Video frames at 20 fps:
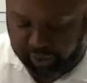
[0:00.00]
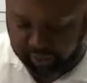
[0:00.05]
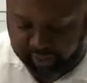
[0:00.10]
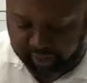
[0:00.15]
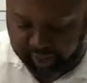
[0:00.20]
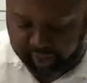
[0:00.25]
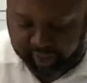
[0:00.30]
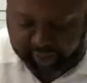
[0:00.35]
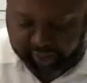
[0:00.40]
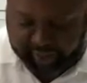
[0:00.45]

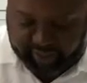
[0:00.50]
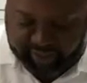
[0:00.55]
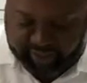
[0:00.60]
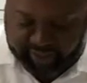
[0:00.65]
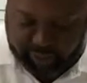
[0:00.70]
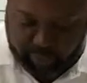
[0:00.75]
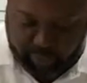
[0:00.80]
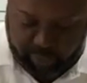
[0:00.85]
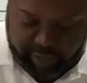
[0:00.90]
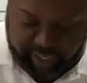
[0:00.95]
thick.
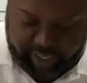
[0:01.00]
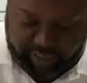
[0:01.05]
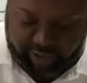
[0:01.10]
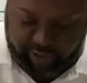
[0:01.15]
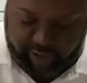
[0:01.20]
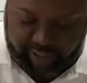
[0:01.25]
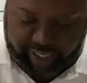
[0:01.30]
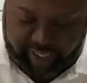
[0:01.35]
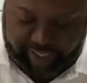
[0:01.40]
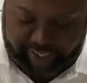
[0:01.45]
We're not
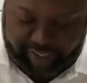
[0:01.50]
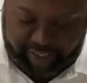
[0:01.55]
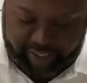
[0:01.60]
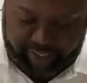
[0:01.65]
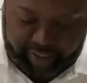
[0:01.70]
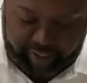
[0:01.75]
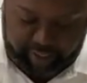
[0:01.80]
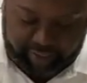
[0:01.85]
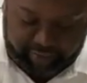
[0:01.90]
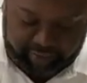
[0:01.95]
trying to get
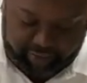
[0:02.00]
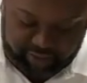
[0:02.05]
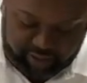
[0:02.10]
it